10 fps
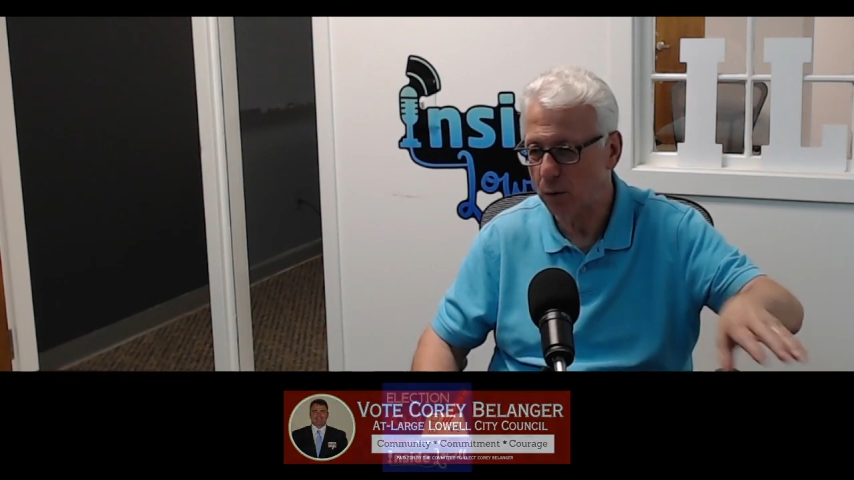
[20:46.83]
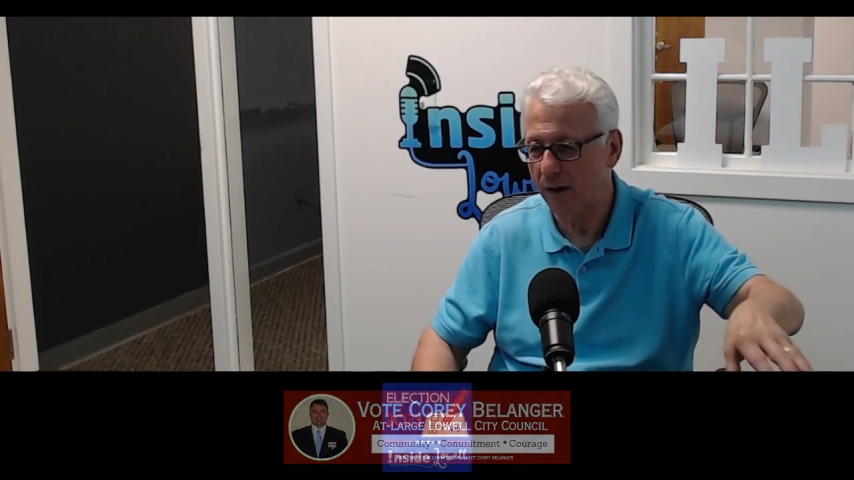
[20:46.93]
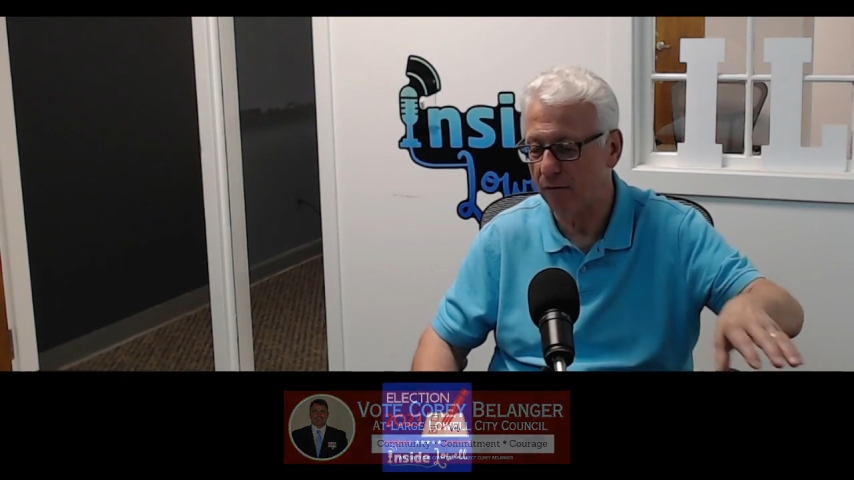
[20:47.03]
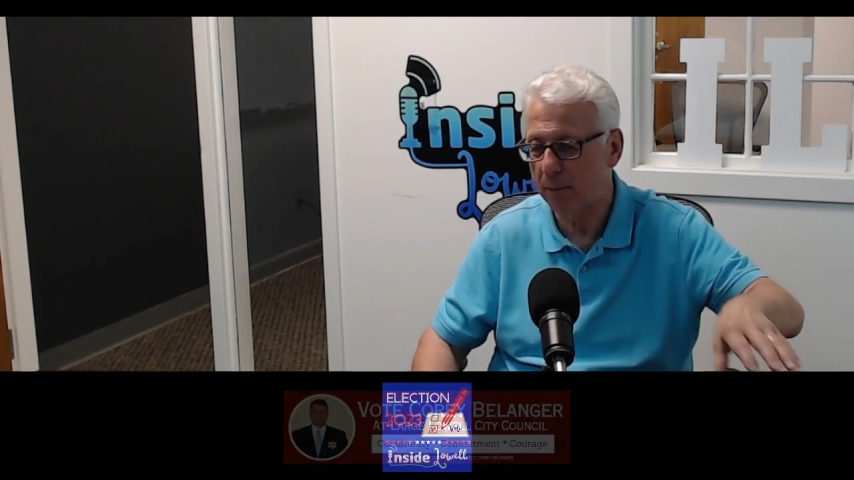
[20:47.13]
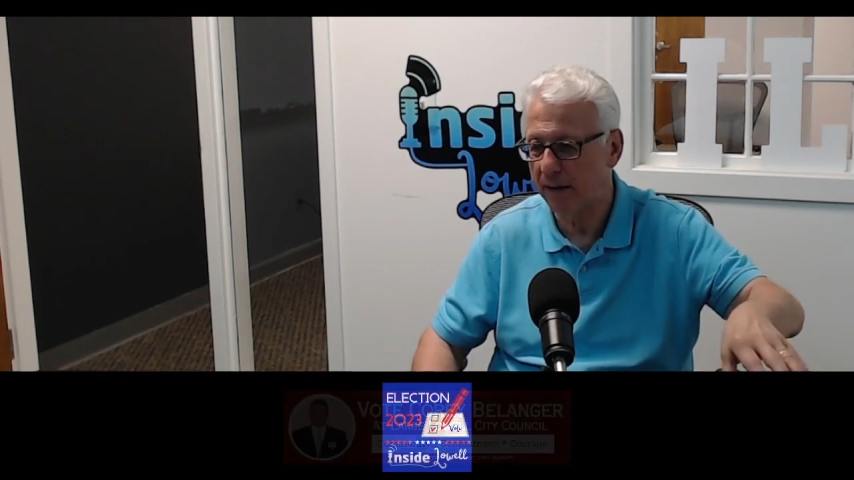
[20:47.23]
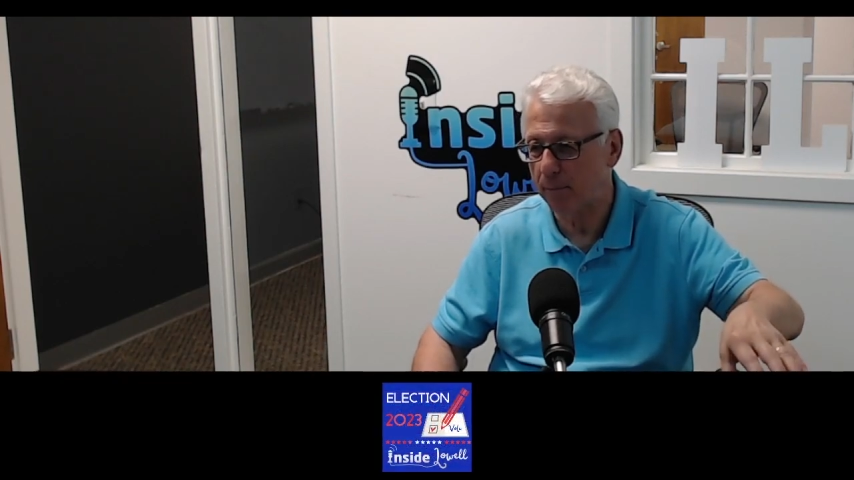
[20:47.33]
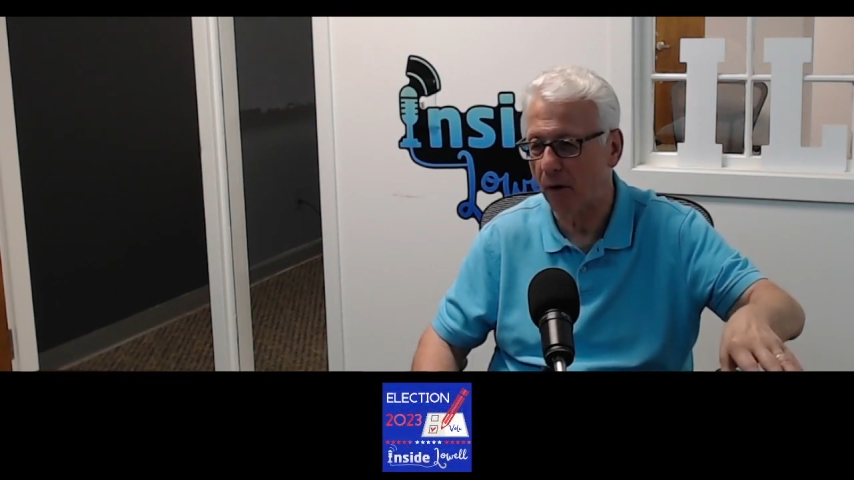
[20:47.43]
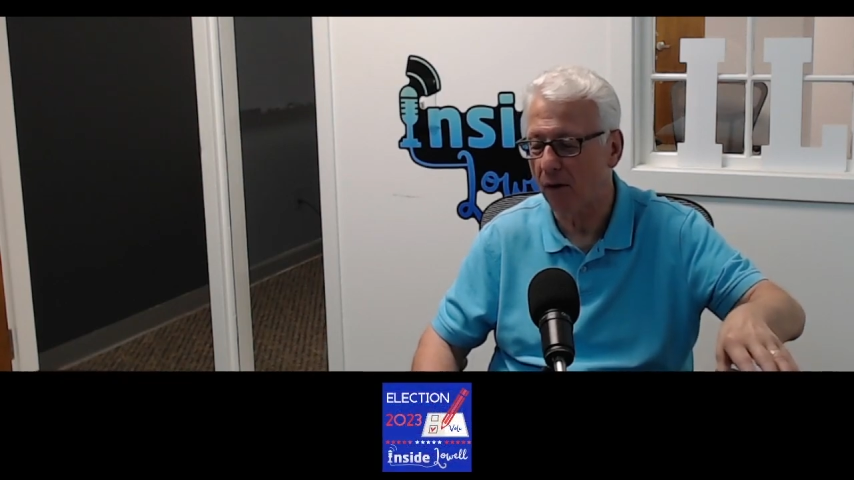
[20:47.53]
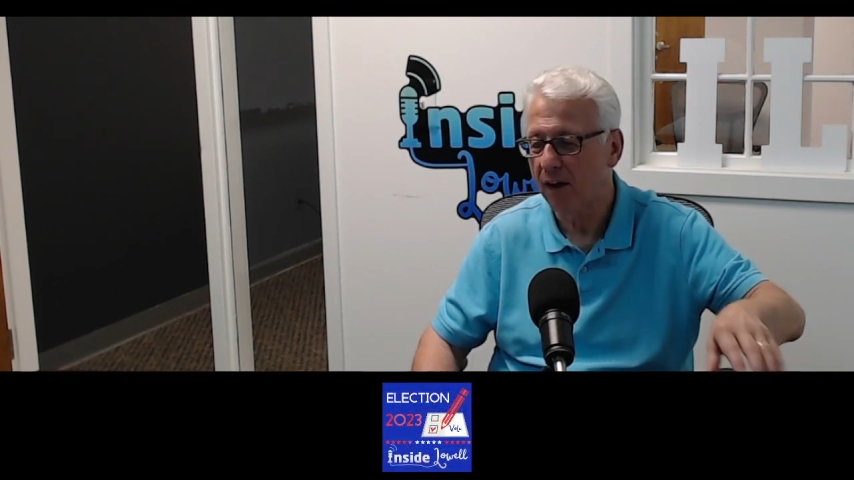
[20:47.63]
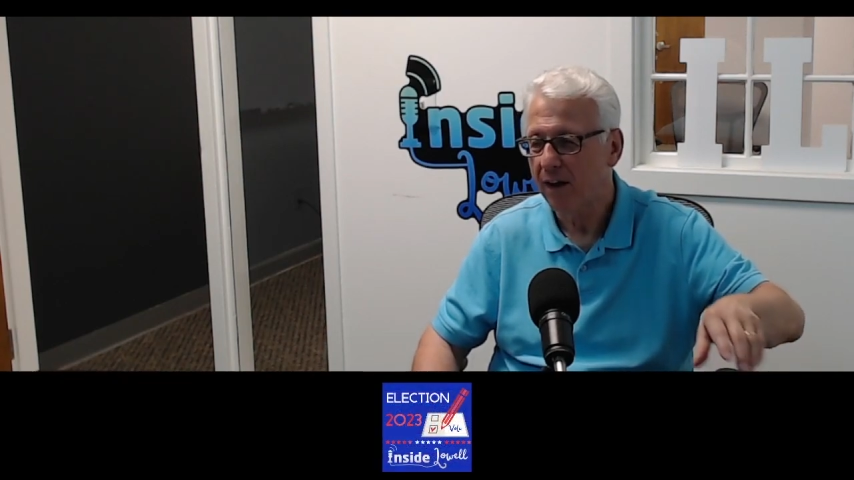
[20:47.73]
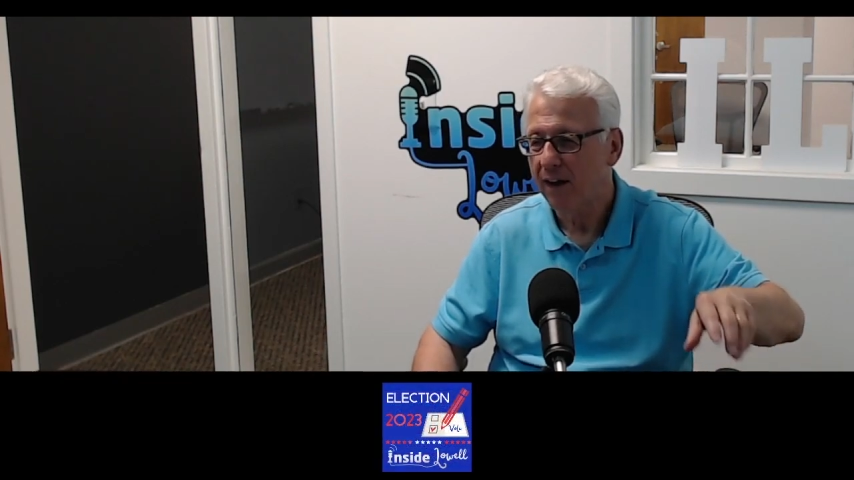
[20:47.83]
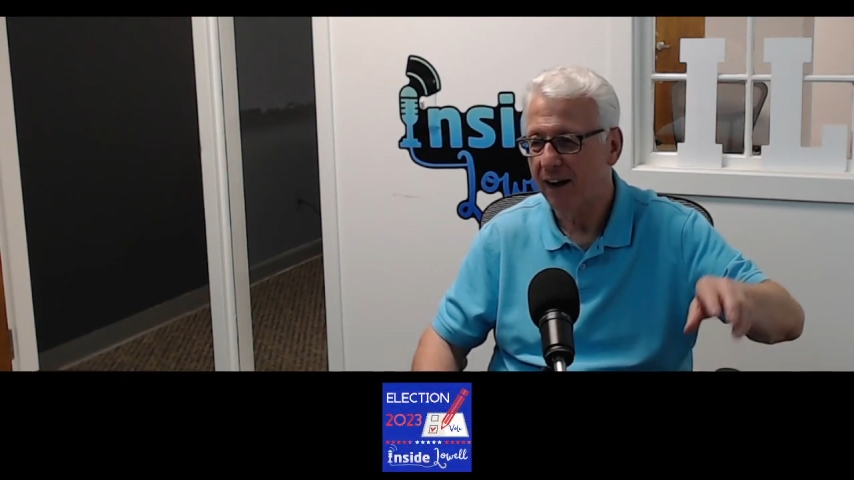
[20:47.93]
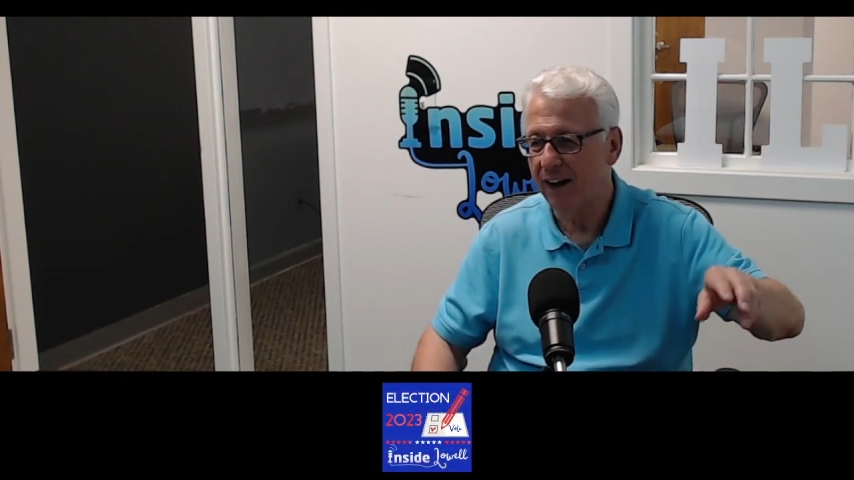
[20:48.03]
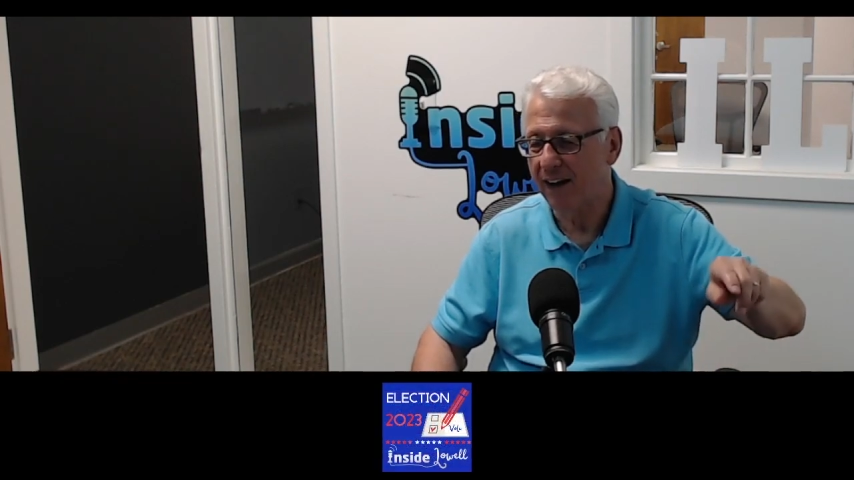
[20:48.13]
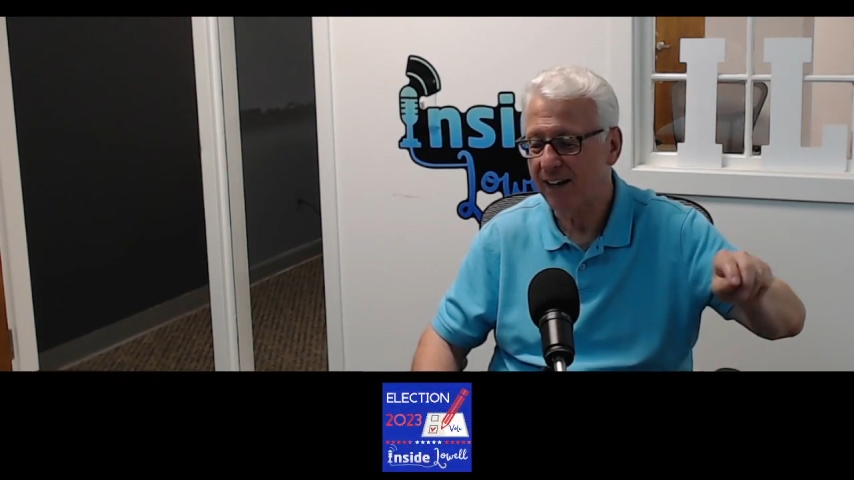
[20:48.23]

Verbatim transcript: 12 people uh,